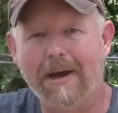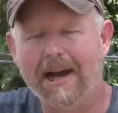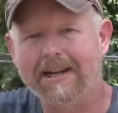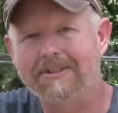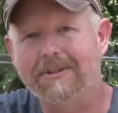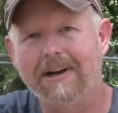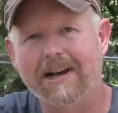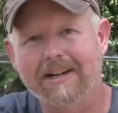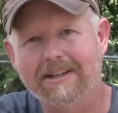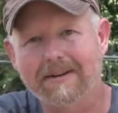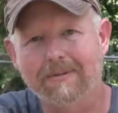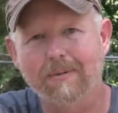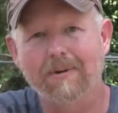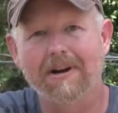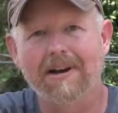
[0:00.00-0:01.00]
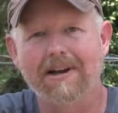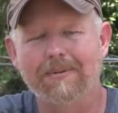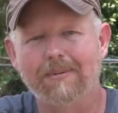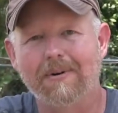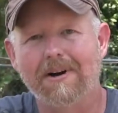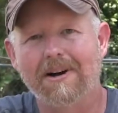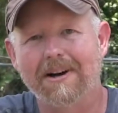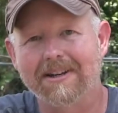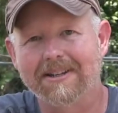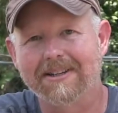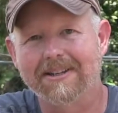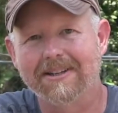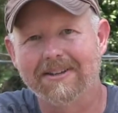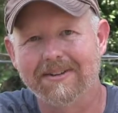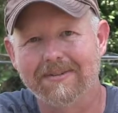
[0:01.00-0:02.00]
Backtracked everywhere I'd walked,
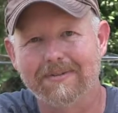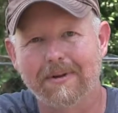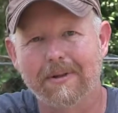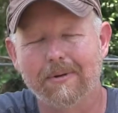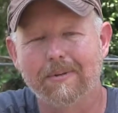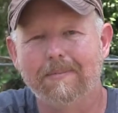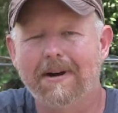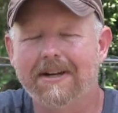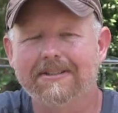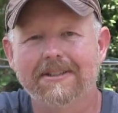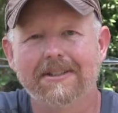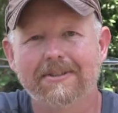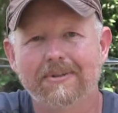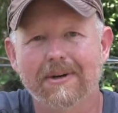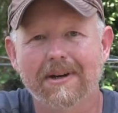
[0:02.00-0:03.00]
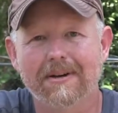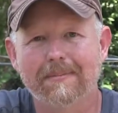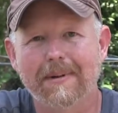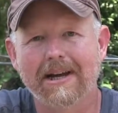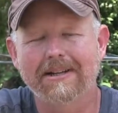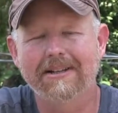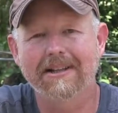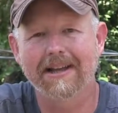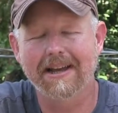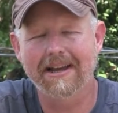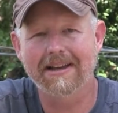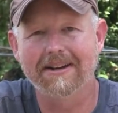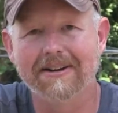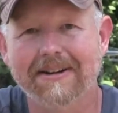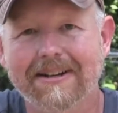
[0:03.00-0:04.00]
following my scent trail back to the
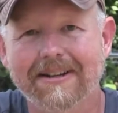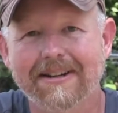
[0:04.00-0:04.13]
hangar.